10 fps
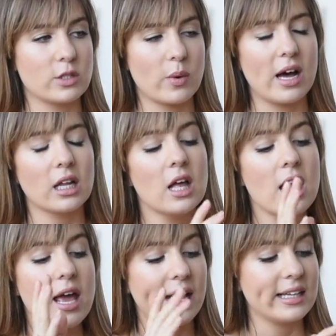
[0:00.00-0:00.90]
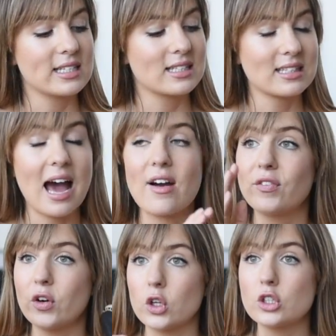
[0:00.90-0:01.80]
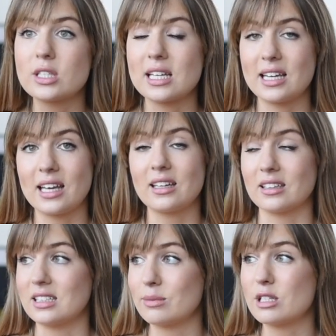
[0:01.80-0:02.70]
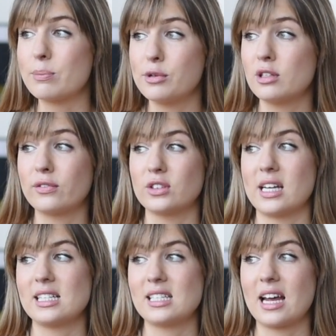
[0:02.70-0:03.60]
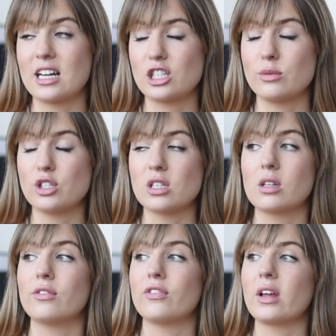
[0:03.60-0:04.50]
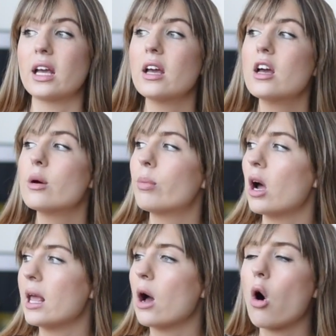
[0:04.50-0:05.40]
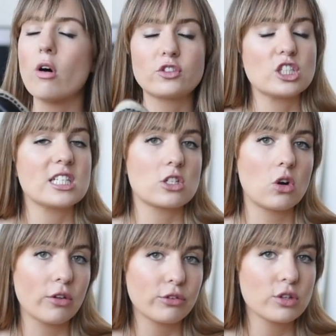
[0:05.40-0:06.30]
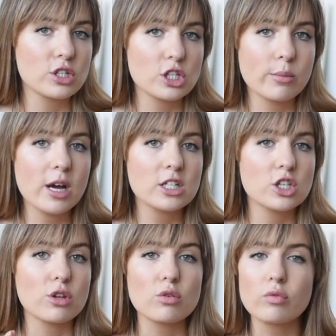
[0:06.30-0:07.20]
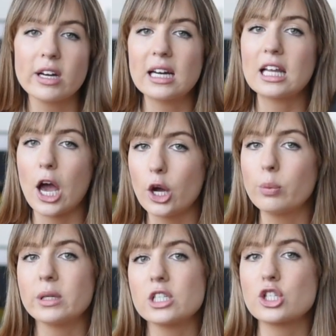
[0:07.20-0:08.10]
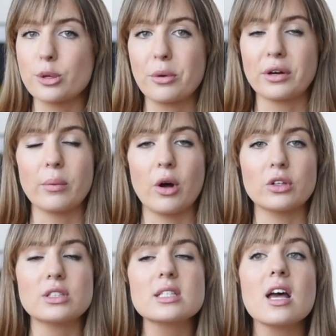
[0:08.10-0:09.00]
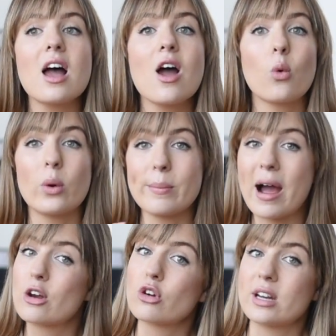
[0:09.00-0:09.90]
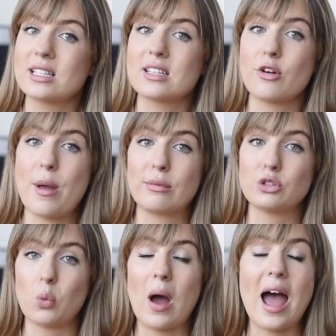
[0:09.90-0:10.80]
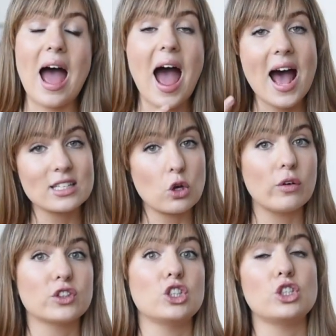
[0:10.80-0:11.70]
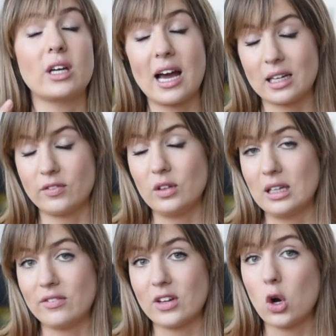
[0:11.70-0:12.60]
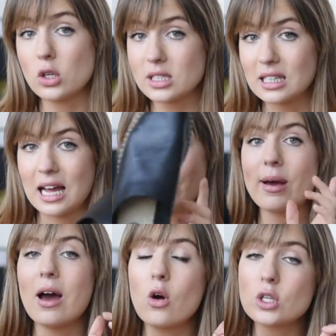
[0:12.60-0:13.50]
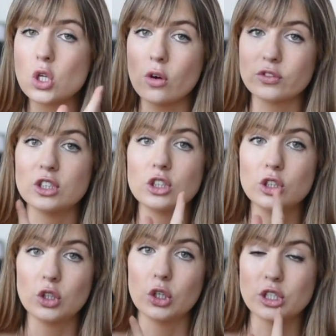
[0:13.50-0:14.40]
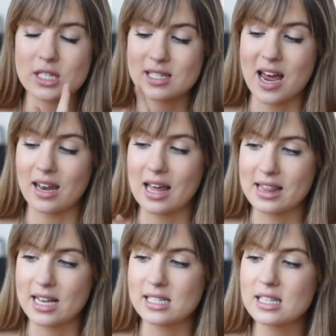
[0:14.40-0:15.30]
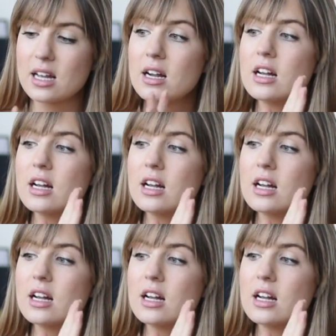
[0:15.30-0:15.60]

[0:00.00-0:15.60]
as well, is that for us in England, I mean, it's a beautiful day today actually, which is lovely, but often it's not through the summer, so the really open summery ones we might not necessarily be able to wear as often as you can if you live in a hotter climate, or as often as you could a style like this.